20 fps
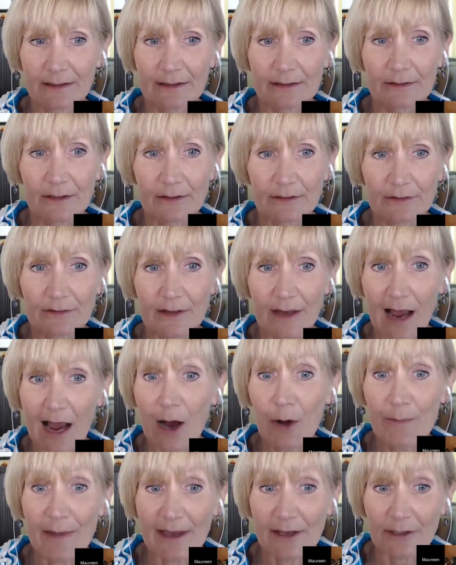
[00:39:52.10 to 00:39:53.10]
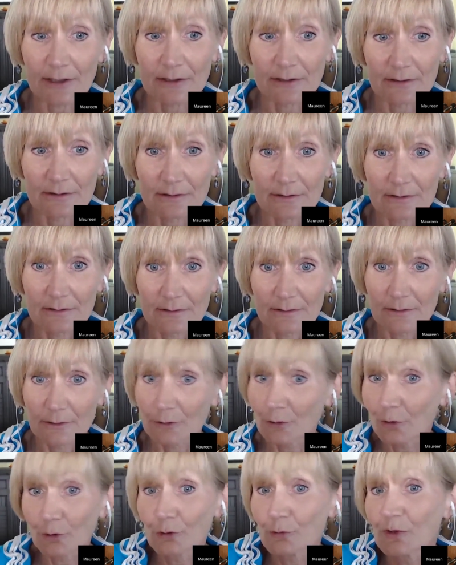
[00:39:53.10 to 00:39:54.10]
Does the how matter,
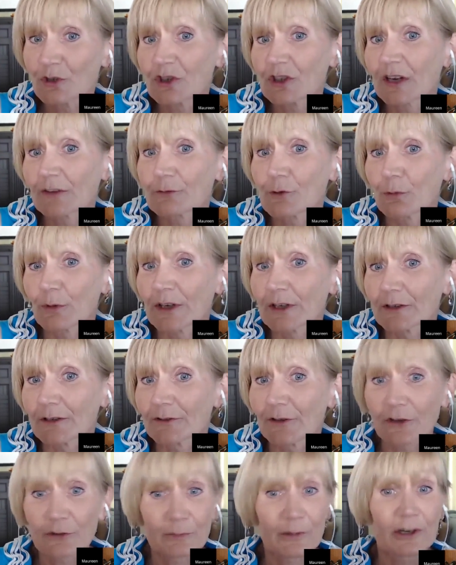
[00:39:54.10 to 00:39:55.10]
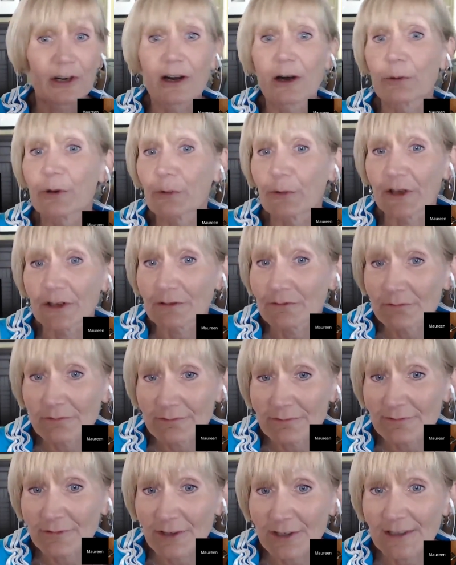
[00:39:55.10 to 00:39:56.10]
or, or do we just have to win? Doesn't matter how we win
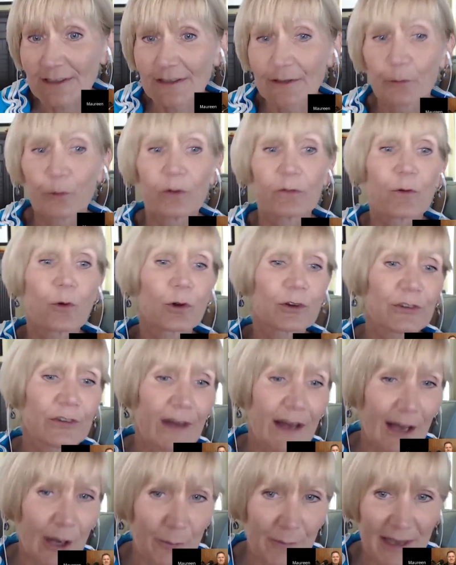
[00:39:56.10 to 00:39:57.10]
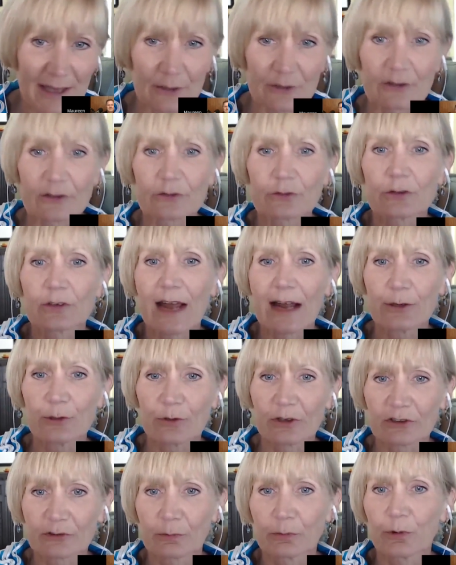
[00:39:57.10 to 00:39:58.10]
right? Well, of course, the how matters. And so now you
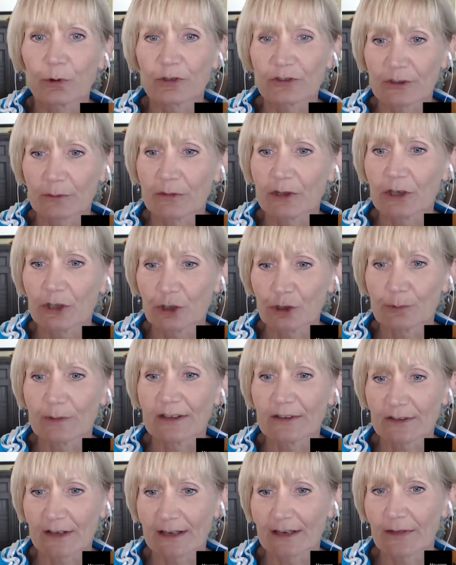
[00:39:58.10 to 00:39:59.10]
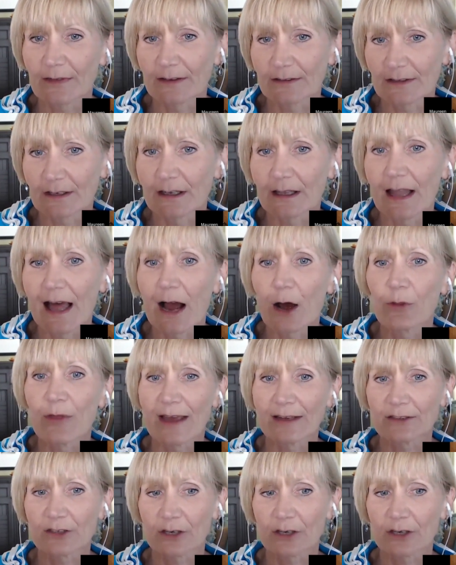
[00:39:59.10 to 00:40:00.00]
explore some of the human side of things and allow that to